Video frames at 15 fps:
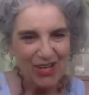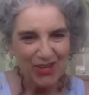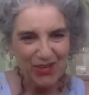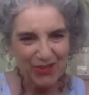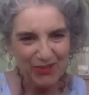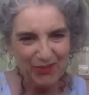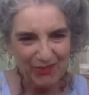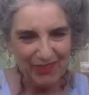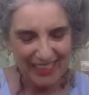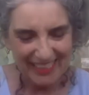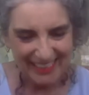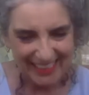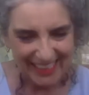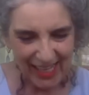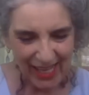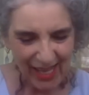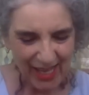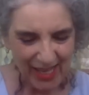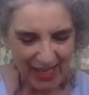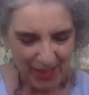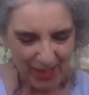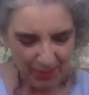who was
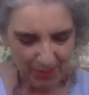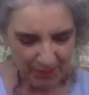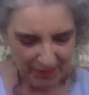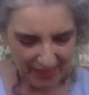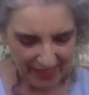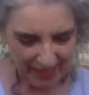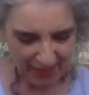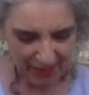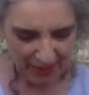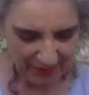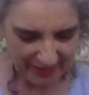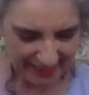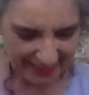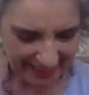um, there was